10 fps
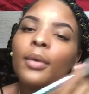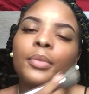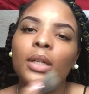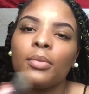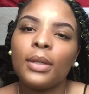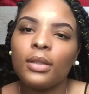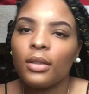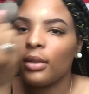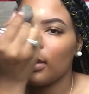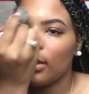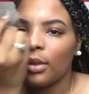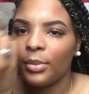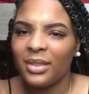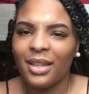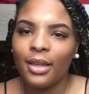I'm good. Basically, this is
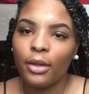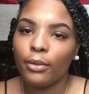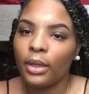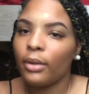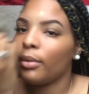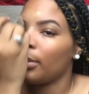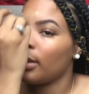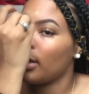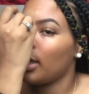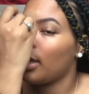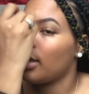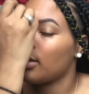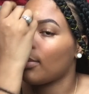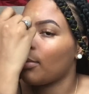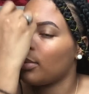almost like a get ready with me.
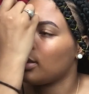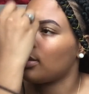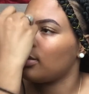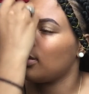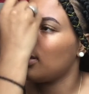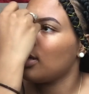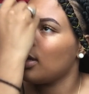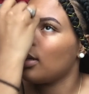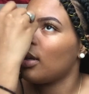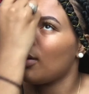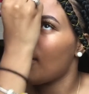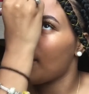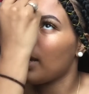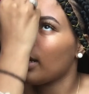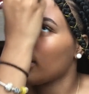I'm just,
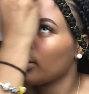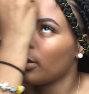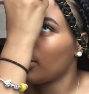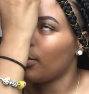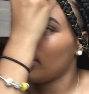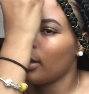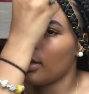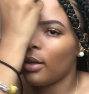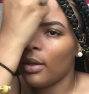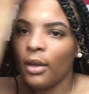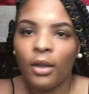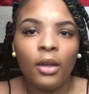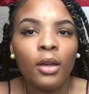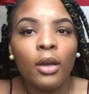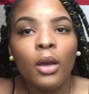not going
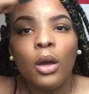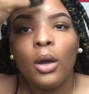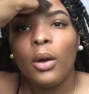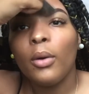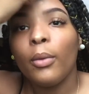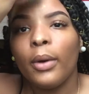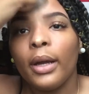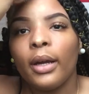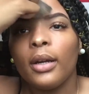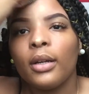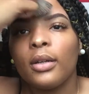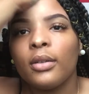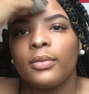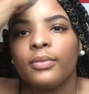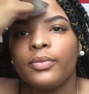anywhere.
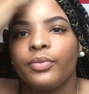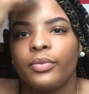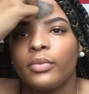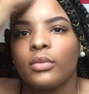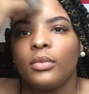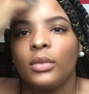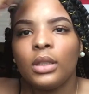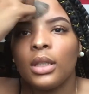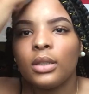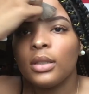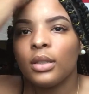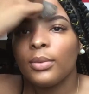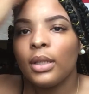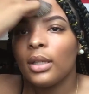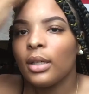Because
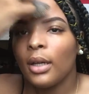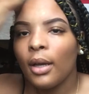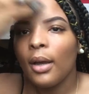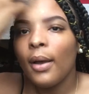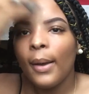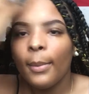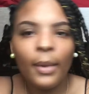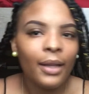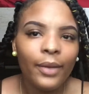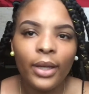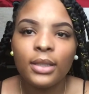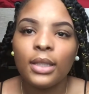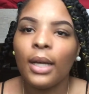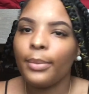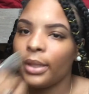this week, my life has
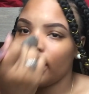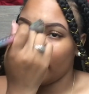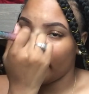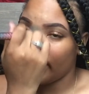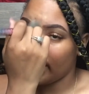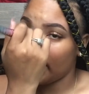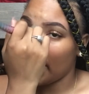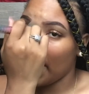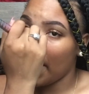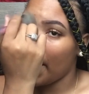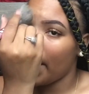not been interesting.